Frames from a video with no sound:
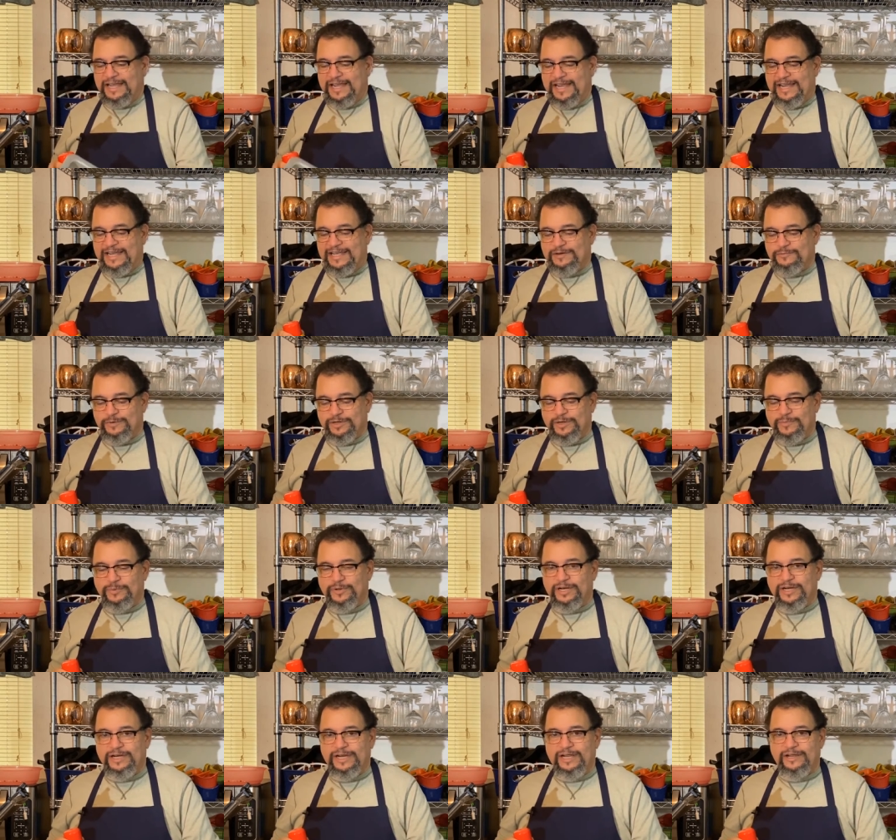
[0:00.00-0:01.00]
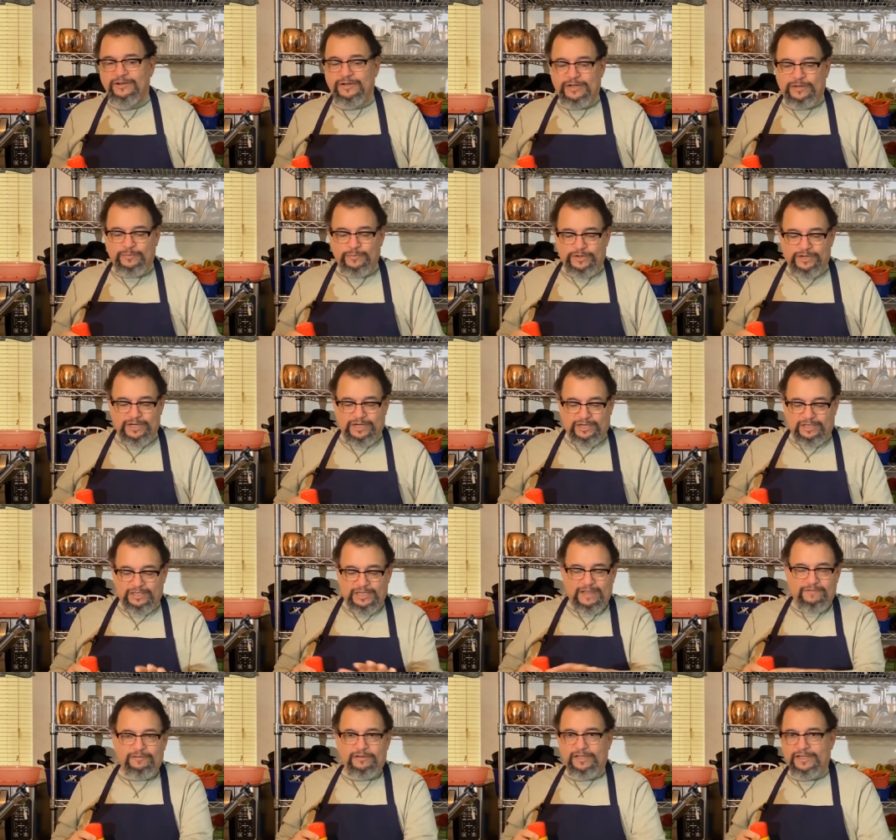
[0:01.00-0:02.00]
And we're going to put it in there, and we're going to
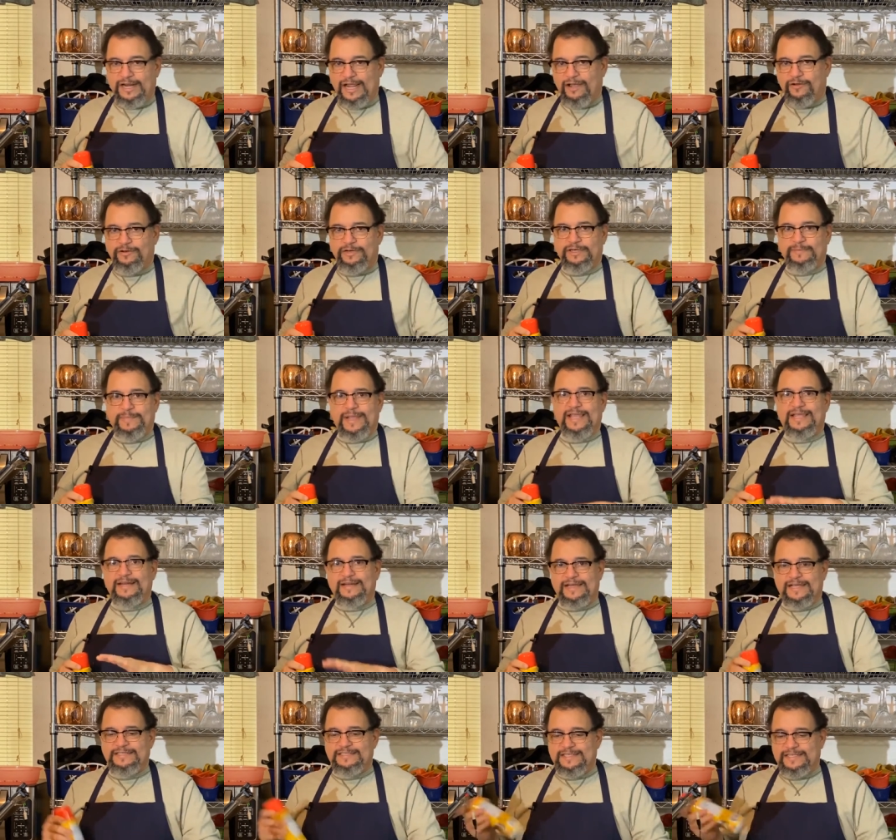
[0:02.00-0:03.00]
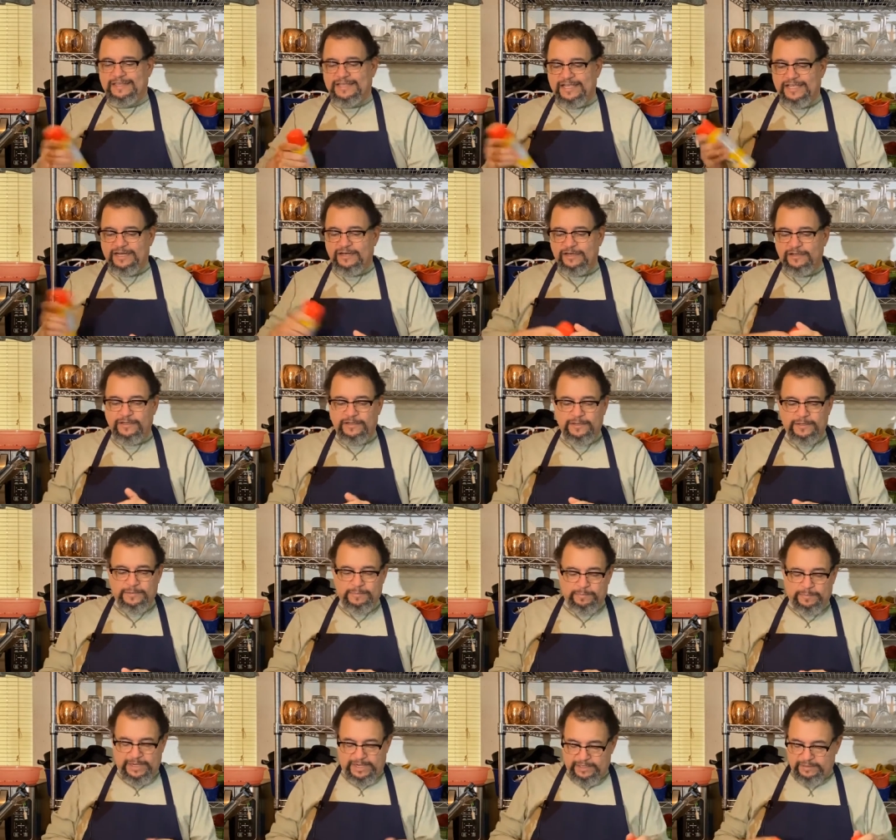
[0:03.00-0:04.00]
level it out and make it nice and thin,
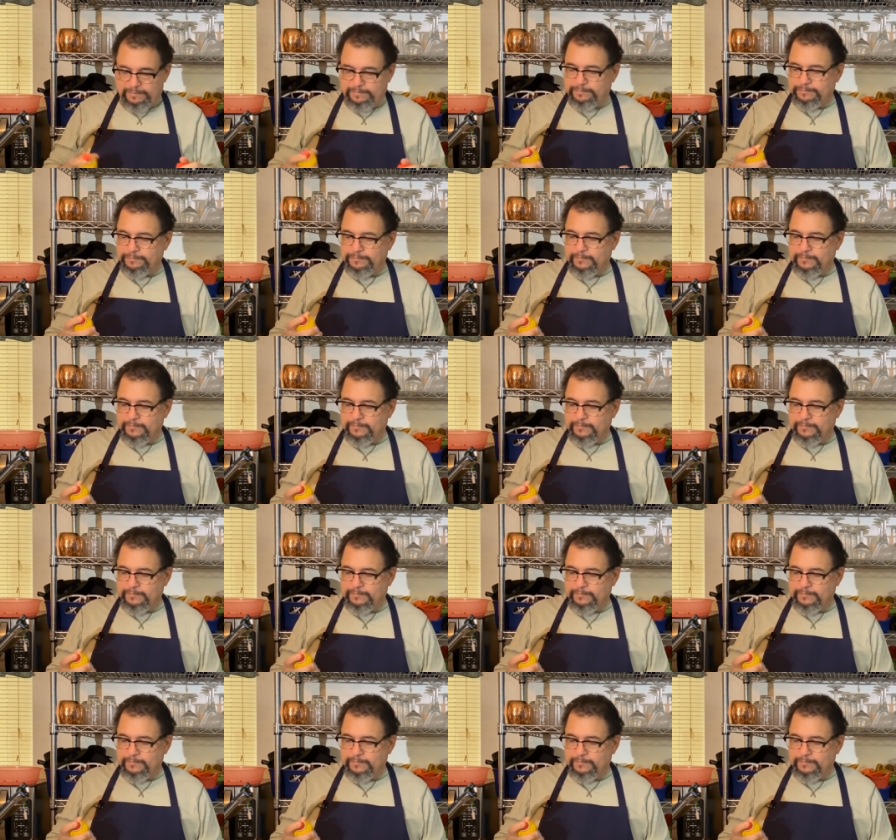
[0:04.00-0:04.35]
but